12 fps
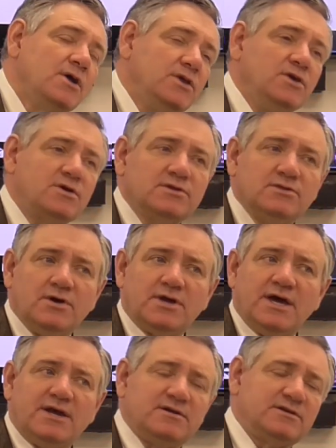You can
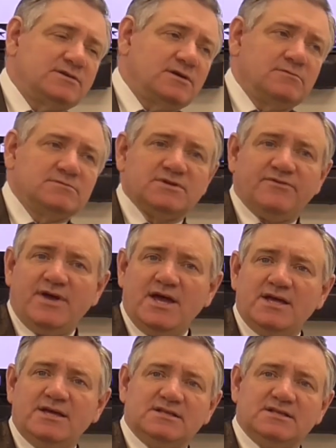look at it in terms of, hey,